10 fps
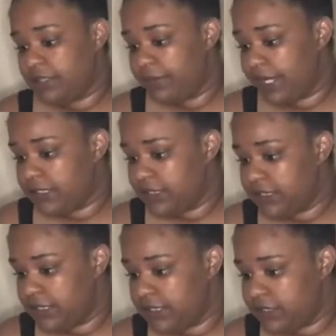get back into
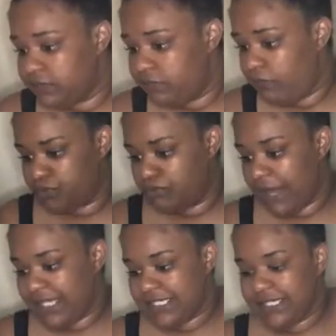this.
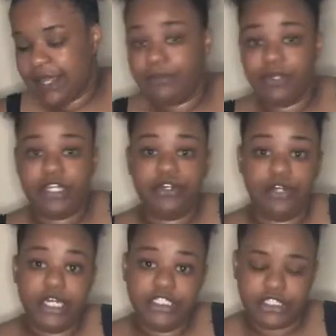My celebrity
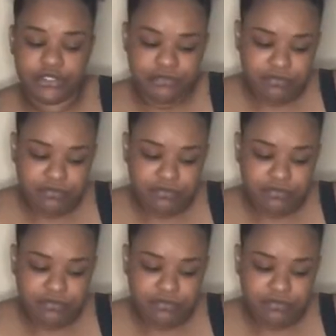crush.